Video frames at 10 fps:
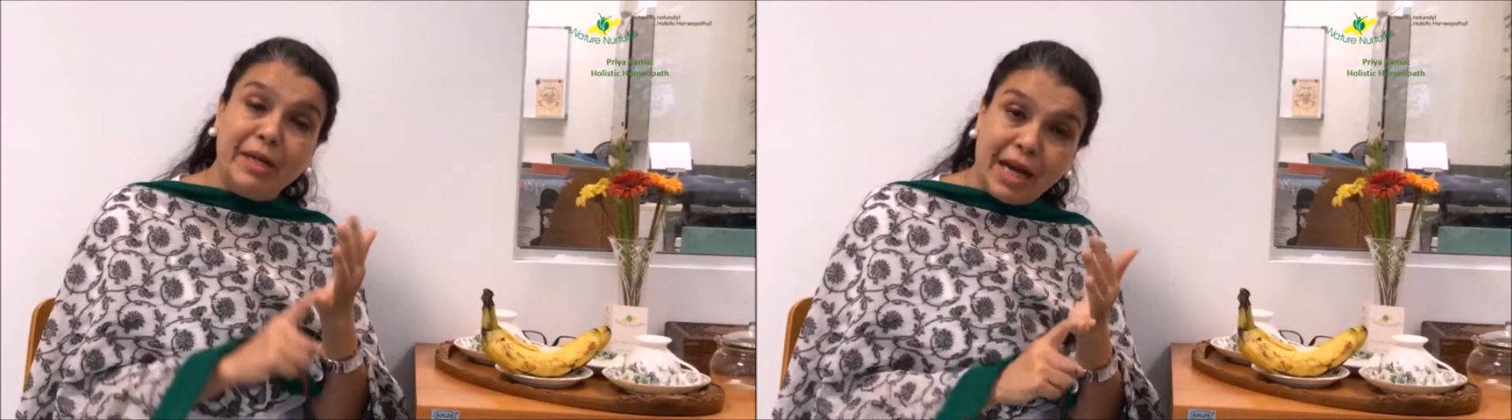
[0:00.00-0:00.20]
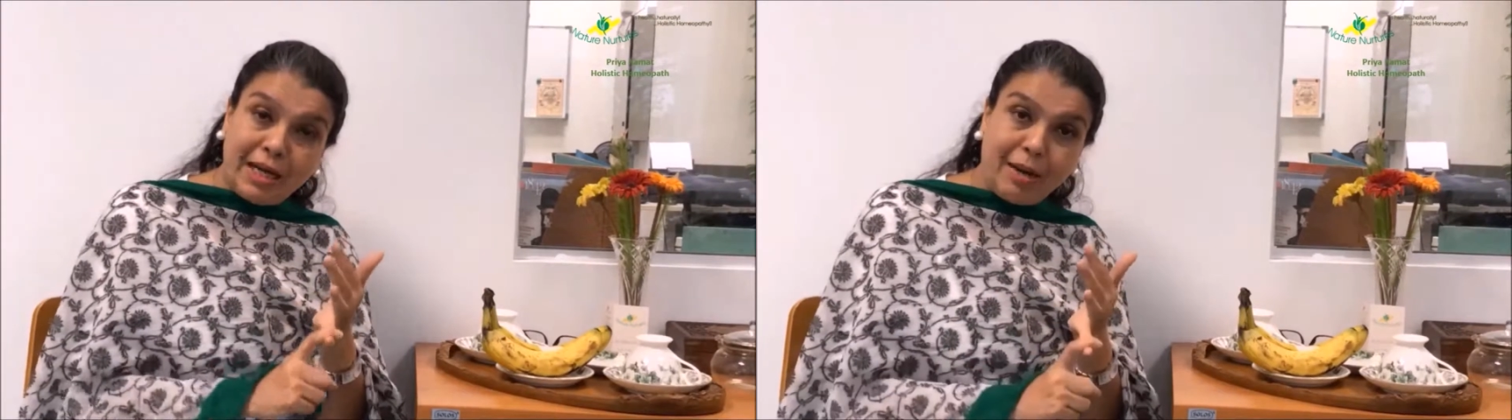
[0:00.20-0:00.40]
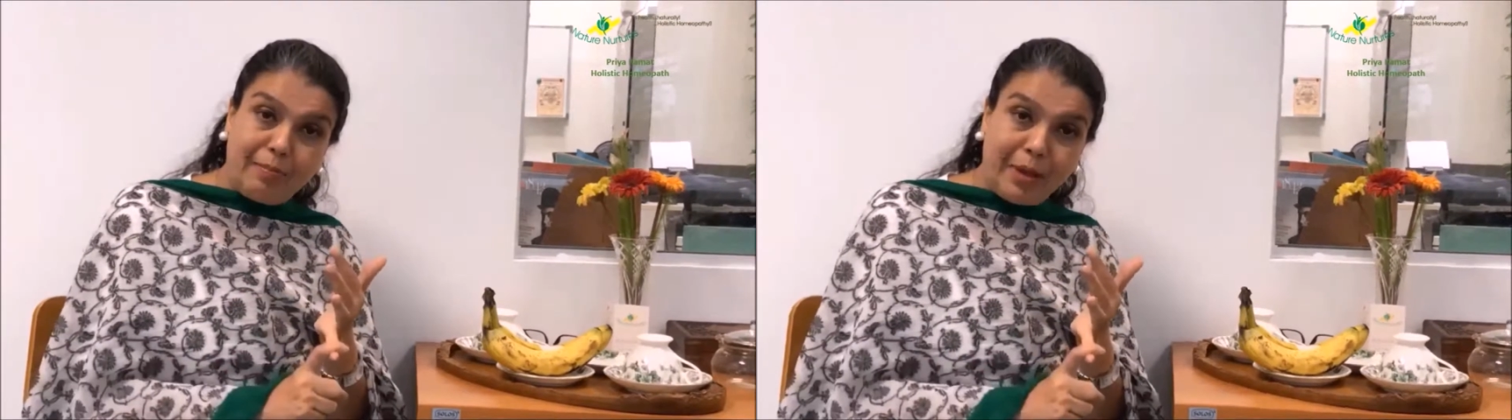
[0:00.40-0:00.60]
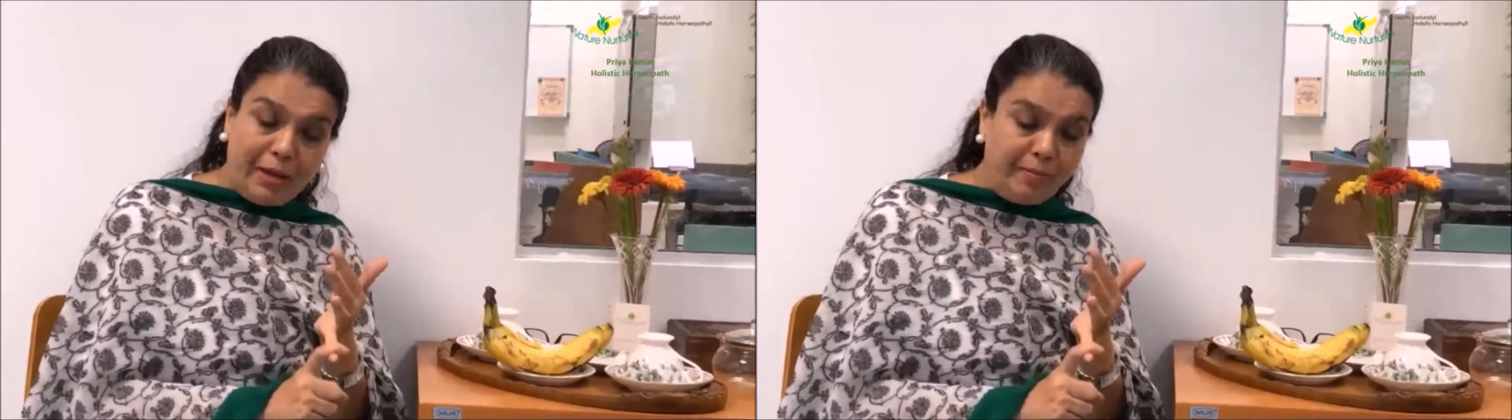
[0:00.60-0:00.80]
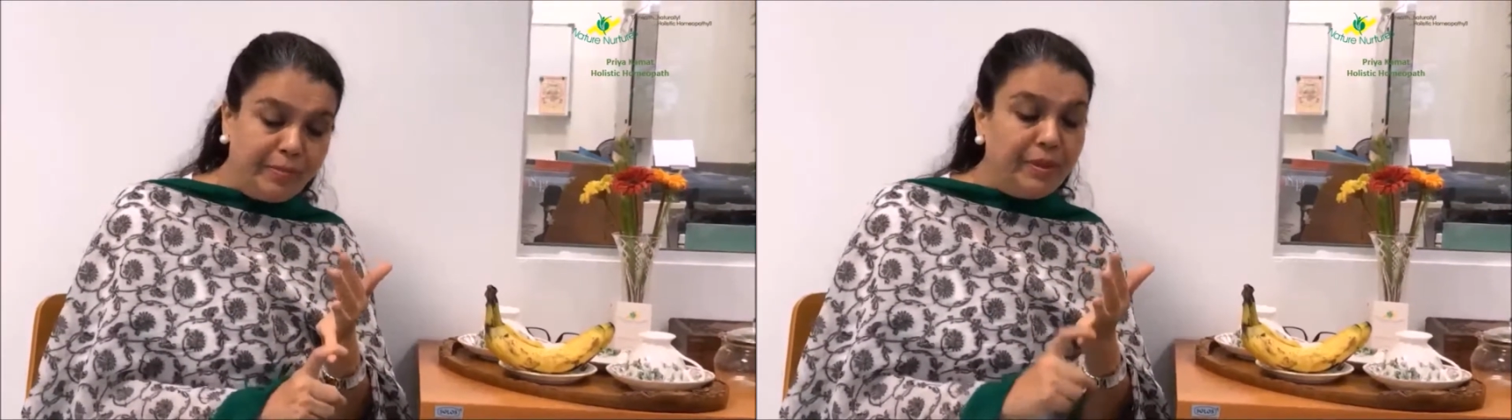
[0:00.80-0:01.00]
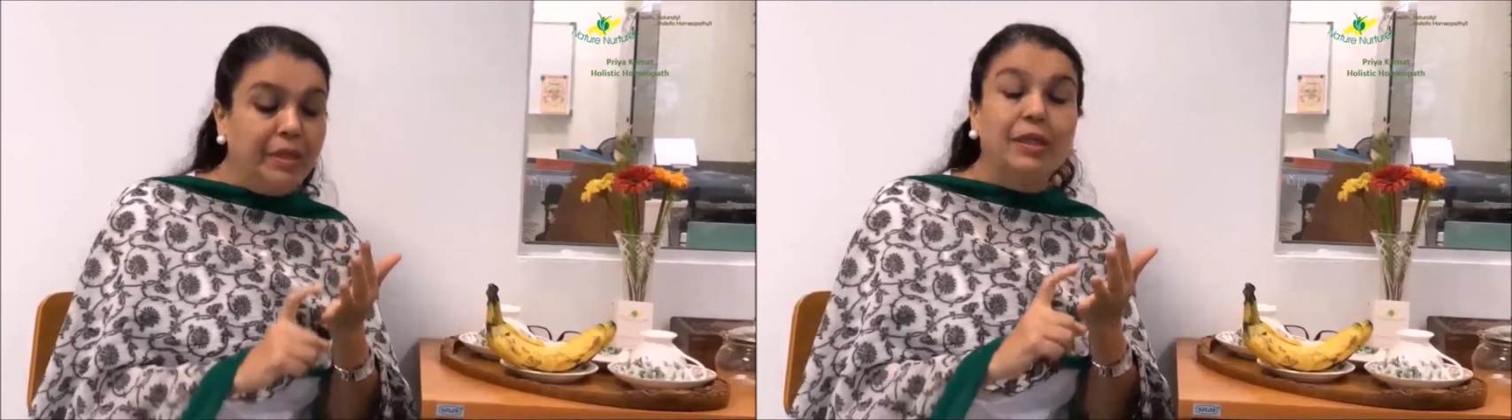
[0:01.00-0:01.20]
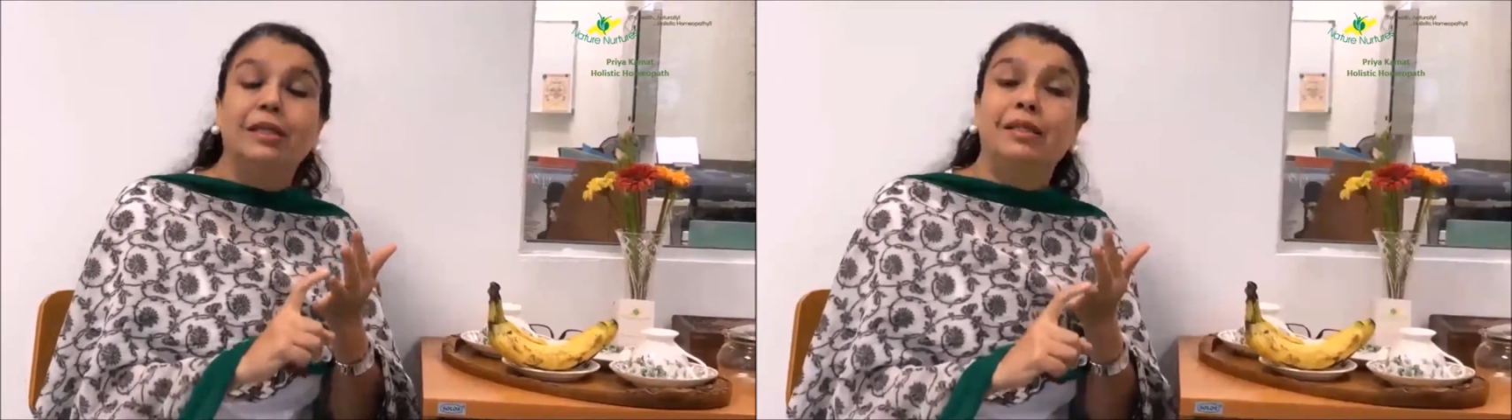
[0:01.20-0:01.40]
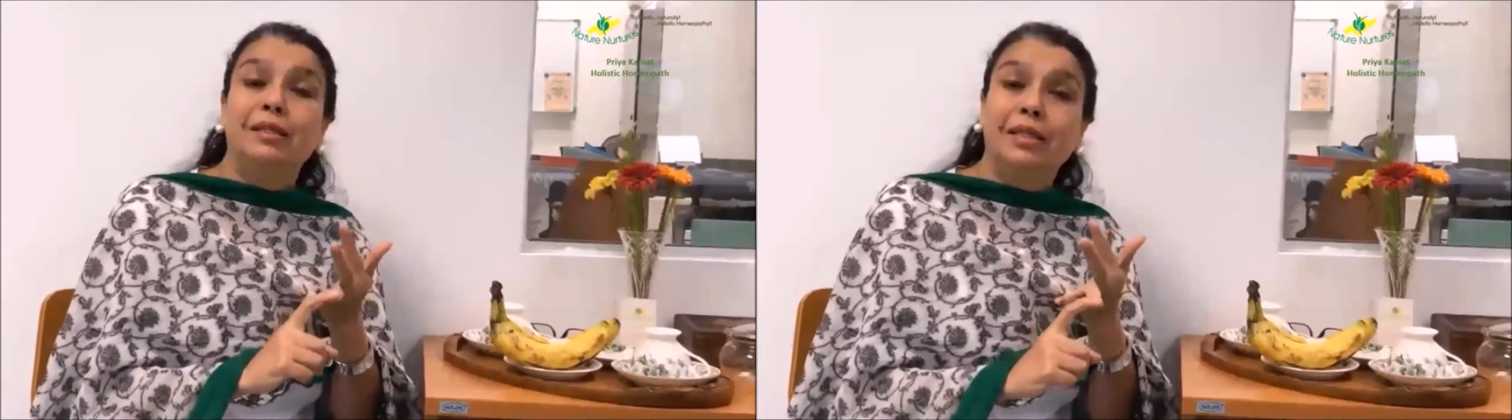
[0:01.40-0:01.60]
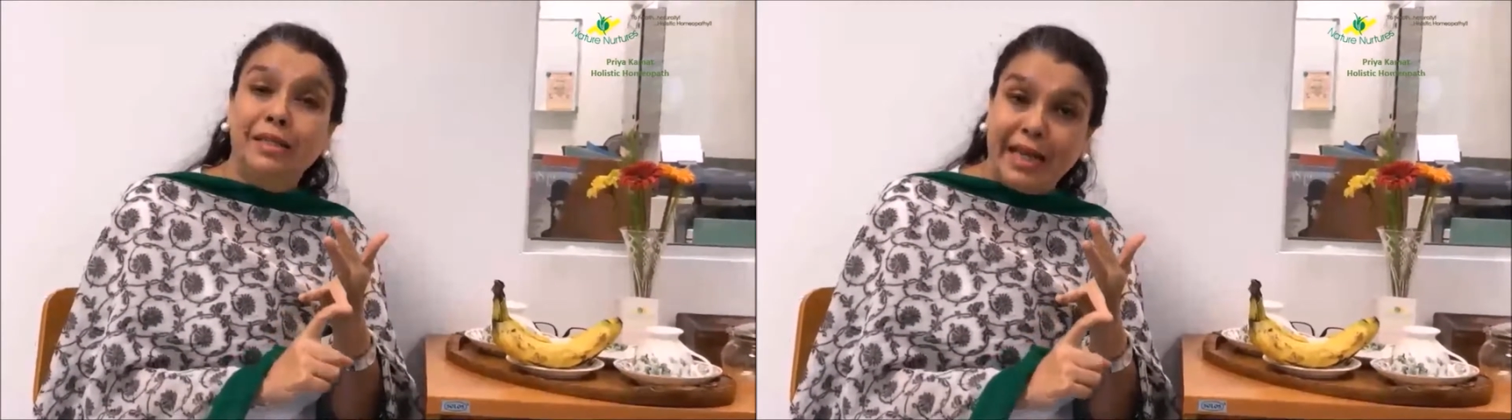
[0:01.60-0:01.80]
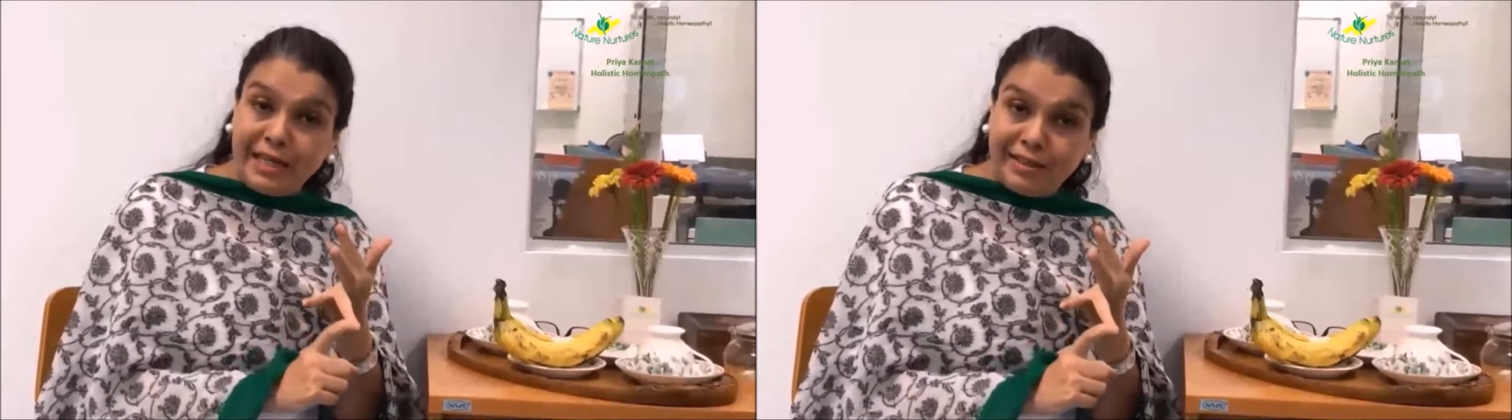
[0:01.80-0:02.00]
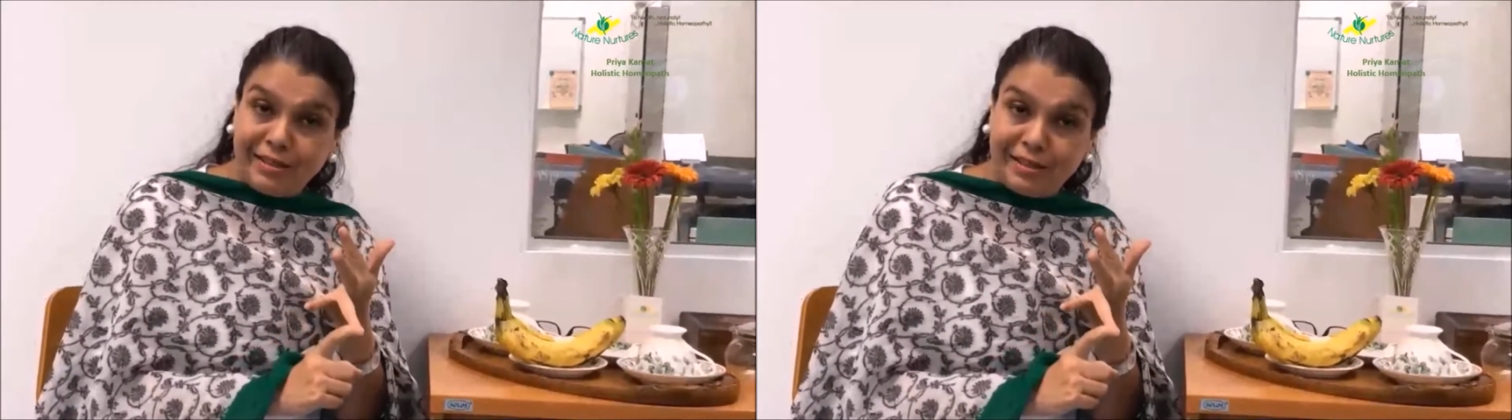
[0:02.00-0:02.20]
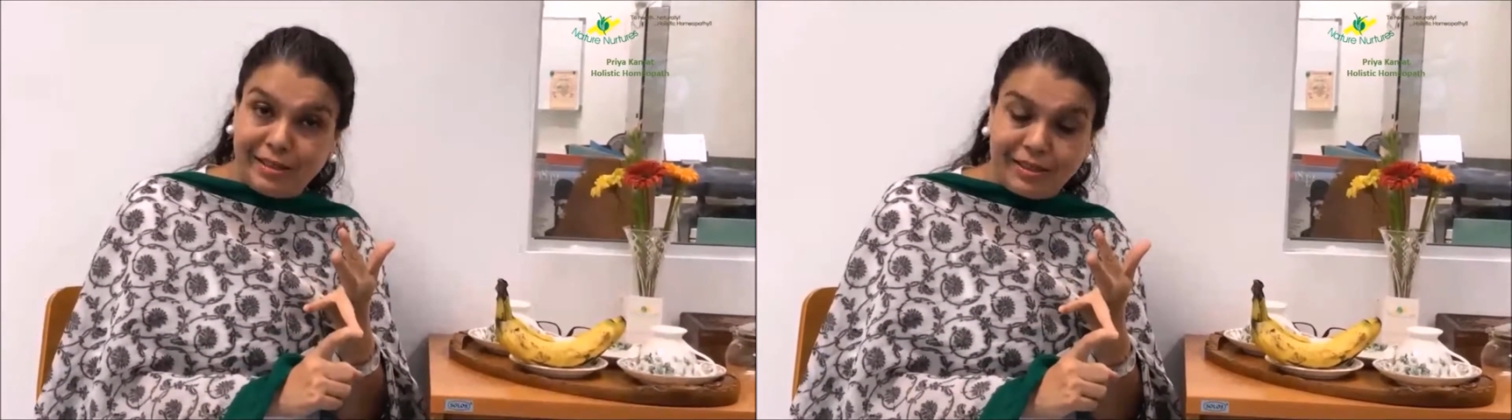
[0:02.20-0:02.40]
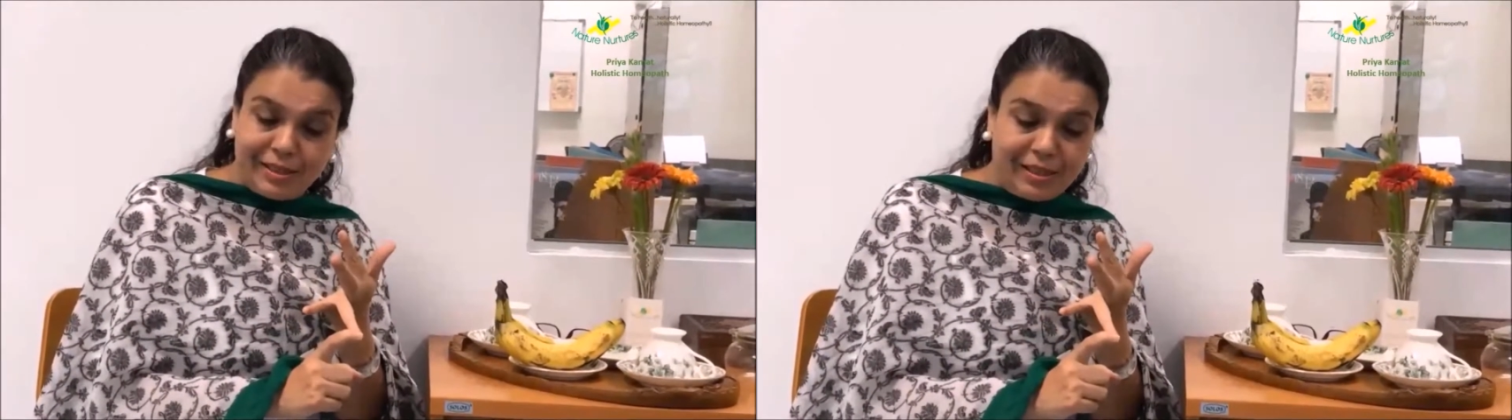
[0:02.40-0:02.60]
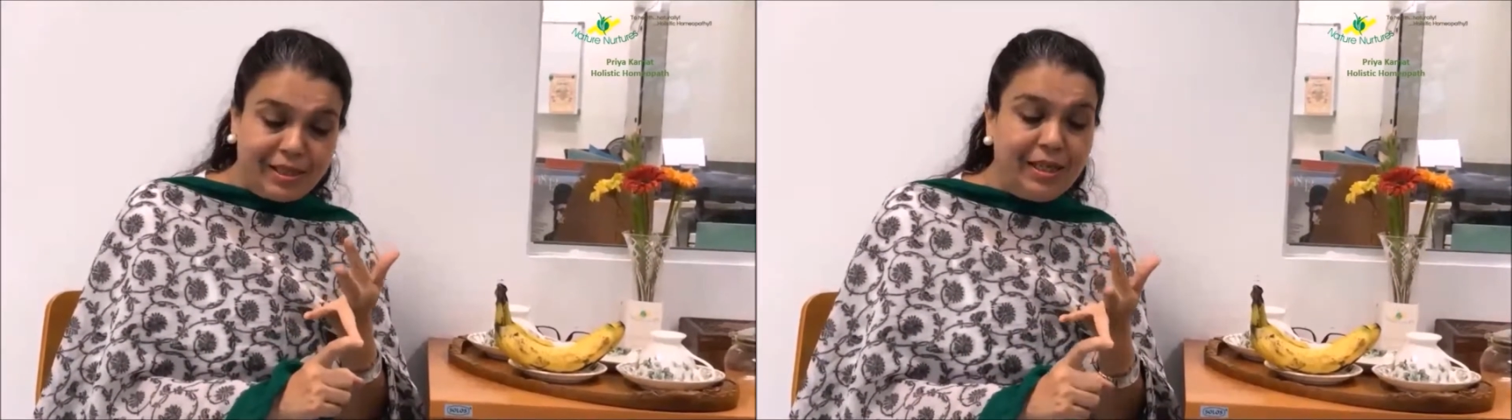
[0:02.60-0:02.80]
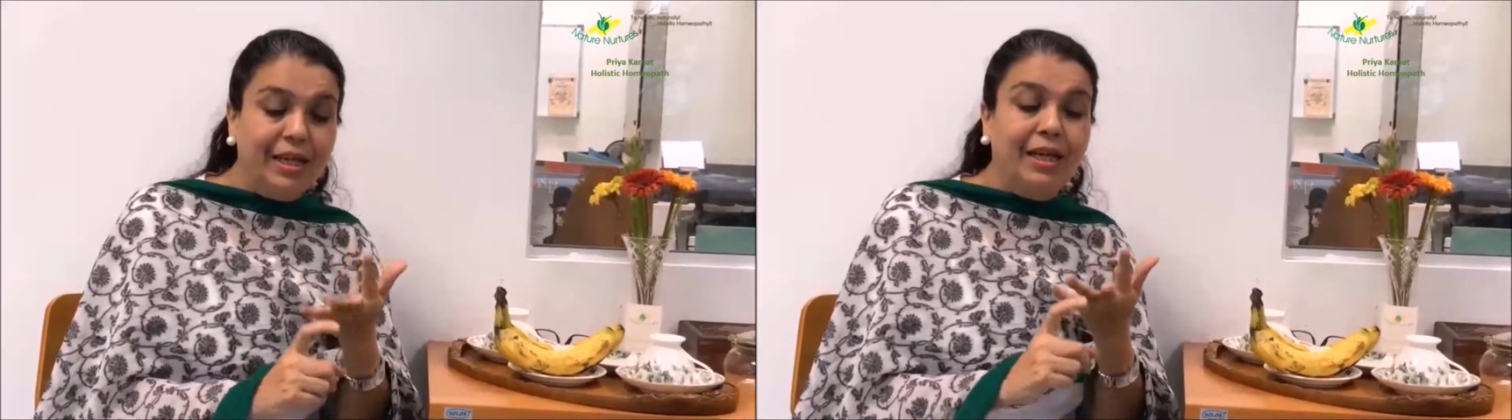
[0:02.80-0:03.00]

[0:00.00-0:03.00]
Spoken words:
The banana pulp, the dates,